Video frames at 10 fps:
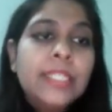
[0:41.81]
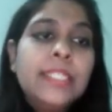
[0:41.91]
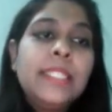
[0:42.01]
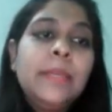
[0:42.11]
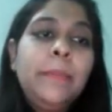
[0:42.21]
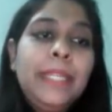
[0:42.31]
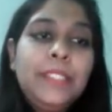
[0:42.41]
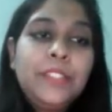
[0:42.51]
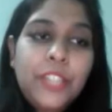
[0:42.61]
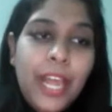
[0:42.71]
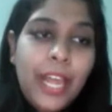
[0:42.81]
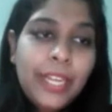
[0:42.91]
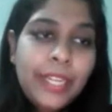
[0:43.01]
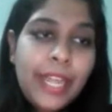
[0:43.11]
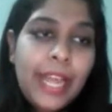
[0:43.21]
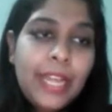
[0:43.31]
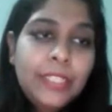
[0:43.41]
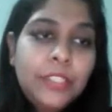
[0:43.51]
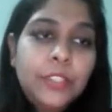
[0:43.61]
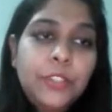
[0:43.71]
simply drag
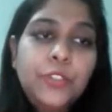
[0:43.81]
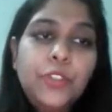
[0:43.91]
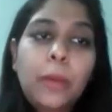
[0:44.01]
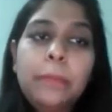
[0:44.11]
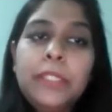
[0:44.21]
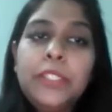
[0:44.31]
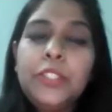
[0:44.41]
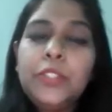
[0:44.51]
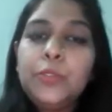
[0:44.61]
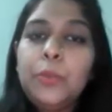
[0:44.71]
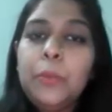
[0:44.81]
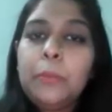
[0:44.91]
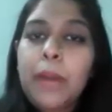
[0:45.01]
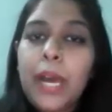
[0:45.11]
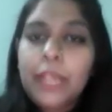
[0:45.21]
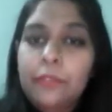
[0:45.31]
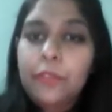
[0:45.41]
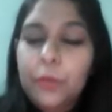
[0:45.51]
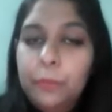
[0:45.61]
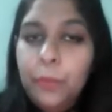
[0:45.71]
and drop it to my
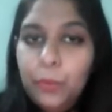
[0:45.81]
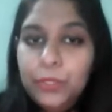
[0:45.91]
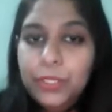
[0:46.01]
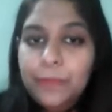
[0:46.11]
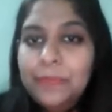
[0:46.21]
view board.